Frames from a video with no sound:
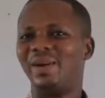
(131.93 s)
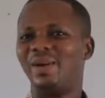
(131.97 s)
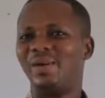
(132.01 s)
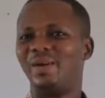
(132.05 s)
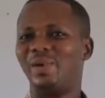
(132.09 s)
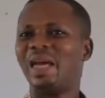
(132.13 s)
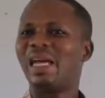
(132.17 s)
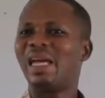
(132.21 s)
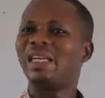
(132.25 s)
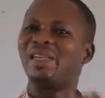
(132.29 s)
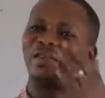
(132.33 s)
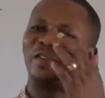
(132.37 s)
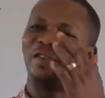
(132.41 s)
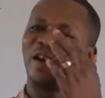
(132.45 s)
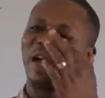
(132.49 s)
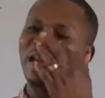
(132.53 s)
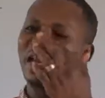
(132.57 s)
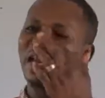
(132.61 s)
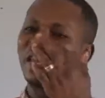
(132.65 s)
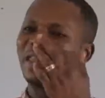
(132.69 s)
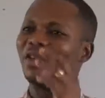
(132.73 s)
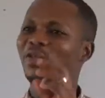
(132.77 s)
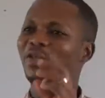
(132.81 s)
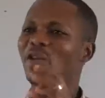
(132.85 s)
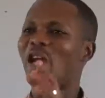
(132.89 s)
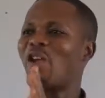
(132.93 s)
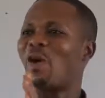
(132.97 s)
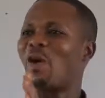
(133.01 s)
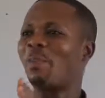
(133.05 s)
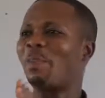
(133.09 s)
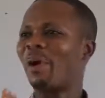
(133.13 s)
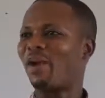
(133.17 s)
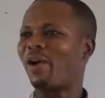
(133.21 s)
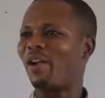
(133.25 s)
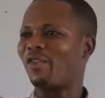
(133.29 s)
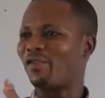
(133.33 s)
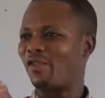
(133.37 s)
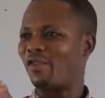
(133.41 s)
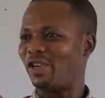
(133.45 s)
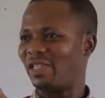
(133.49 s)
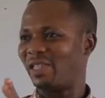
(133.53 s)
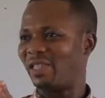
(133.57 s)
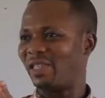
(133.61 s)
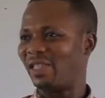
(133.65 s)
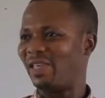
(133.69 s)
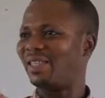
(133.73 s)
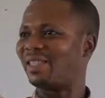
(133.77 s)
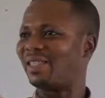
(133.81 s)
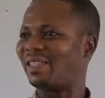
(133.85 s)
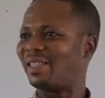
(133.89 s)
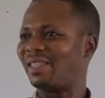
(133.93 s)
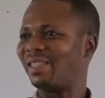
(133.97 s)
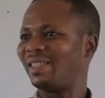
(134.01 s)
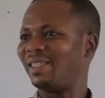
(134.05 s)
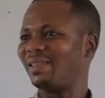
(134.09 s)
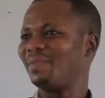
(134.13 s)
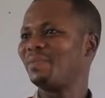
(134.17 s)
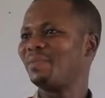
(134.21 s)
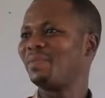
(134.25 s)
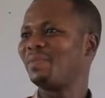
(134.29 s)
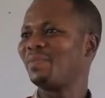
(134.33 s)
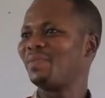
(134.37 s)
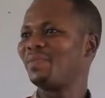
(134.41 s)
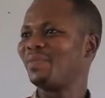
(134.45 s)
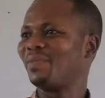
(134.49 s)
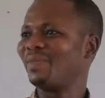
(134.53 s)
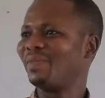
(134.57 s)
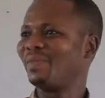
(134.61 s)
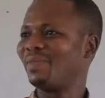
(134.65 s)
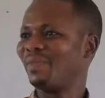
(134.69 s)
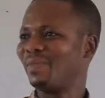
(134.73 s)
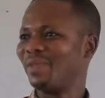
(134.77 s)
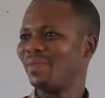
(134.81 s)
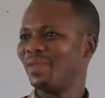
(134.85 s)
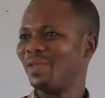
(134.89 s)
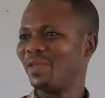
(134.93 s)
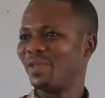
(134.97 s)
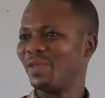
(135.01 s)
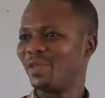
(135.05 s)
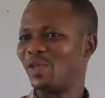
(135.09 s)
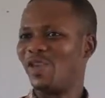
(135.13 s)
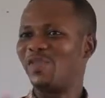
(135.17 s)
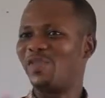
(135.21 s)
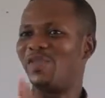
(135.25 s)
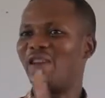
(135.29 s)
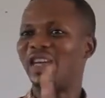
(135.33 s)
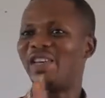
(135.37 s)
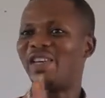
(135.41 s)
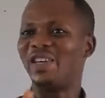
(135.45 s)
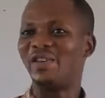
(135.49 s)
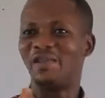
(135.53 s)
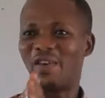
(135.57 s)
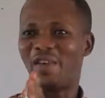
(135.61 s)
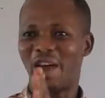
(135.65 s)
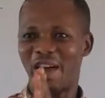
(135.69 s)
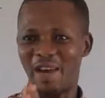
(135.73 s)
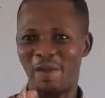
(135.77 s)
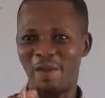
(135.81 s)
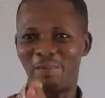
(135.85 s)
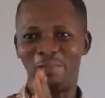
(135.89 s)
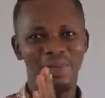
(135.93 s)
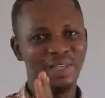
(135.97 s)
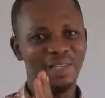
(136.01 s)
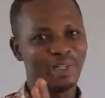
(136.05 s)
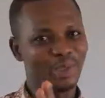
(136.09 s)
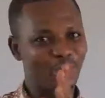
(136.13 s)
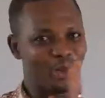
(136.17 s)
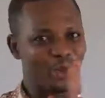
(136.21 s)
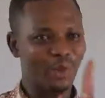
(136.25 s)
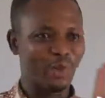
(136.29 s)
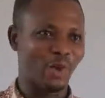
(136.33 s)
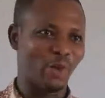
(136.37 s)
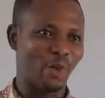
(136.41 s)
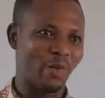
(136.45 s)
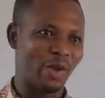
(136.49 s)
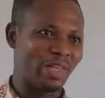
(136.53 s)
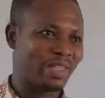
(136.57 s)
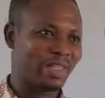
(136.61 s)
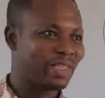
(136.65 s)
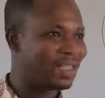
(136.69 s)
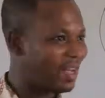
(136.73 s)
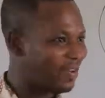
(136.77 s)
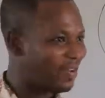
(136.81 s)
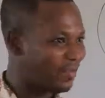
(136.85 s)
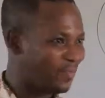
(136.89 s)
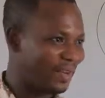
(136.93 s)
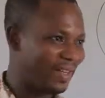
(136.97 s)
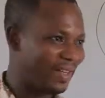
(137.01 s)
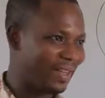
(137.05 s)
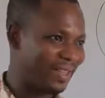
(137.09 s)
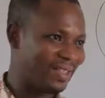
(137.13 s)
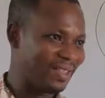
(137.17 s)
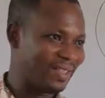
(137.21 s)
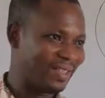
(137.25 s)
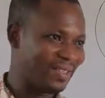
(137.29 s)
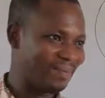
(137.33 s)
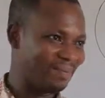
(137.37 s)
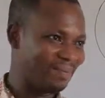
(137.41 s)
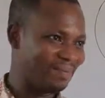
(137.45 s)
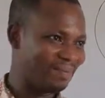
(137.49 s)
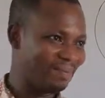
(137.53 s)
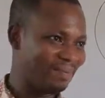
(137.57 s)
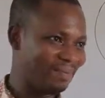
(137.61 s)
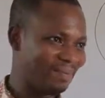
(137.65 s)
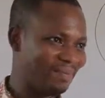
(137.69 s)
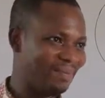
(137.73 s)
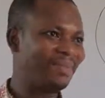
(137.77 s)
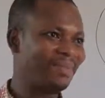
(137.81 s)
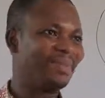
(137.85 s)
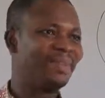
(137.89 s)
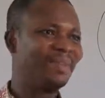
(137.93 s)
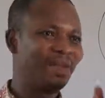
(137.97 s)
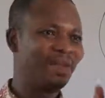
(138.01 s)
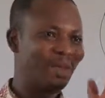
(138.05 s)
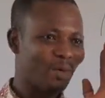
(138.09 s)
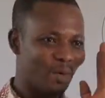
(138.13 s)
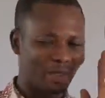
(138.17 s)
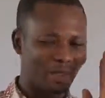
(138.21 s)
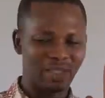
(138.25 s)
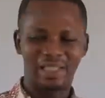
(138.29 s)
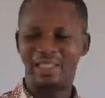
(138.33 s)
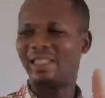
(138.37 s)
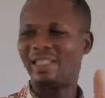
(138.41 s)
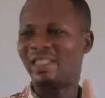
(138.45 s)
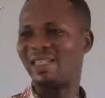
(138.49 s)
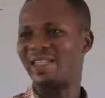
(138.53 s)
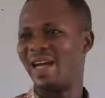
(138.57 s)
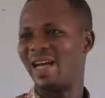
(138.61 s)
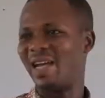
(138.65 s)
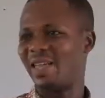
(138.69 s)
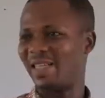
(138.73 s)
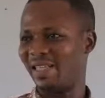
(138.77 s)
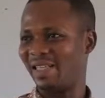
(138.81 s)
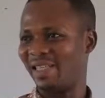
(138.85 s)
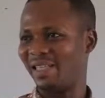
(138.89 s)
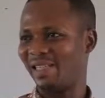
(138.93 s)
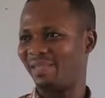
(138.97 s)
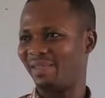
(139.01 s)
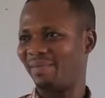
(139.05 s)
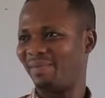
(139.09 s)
We are defining it, we are not paraphrasing it. So if you are defining, please choose your words carefully. What is the tangent?